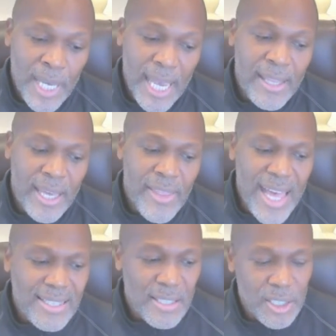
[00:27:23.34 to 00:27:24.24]

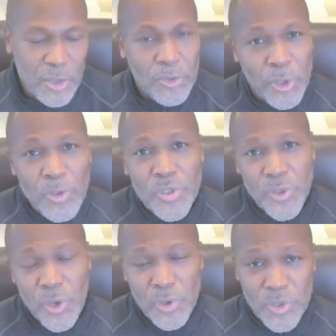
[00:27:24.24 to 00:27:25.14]
that's, so
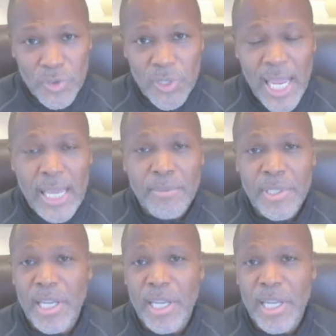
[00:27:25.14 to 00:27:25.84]
those names